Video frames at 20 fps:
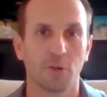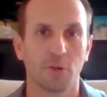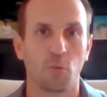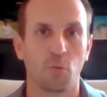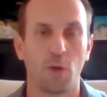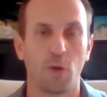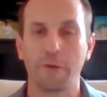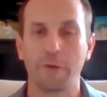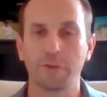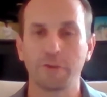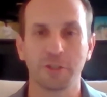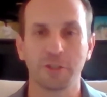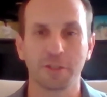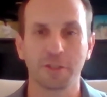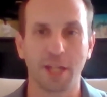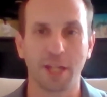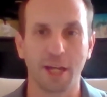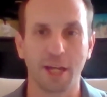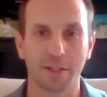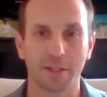Why Virginia
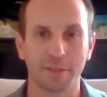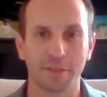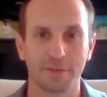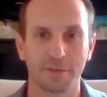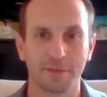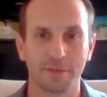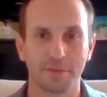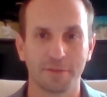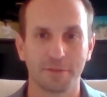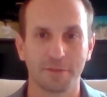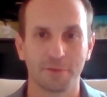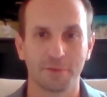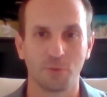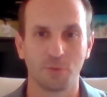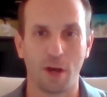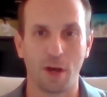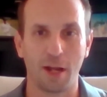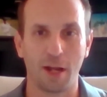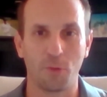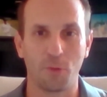Tech?
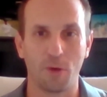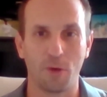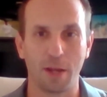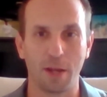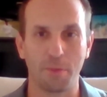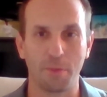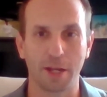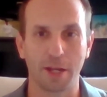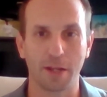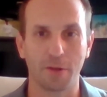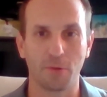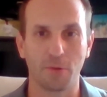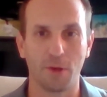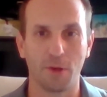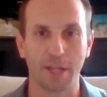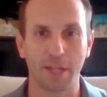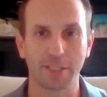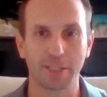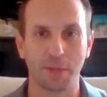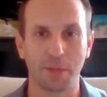Why
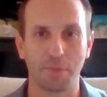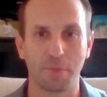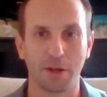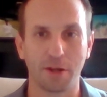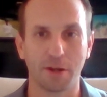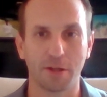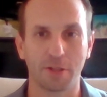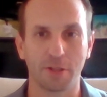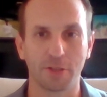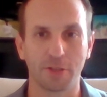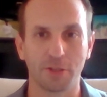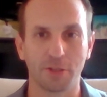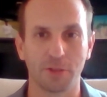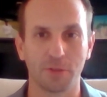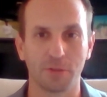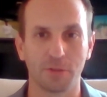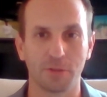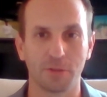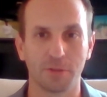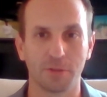is that player going to
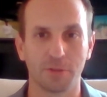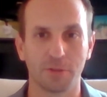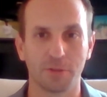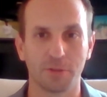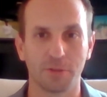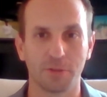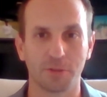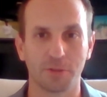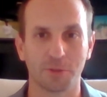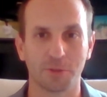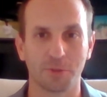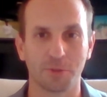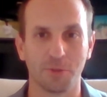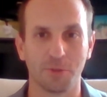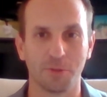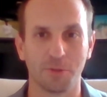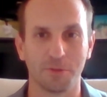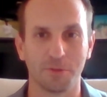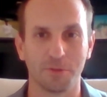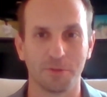choose your school?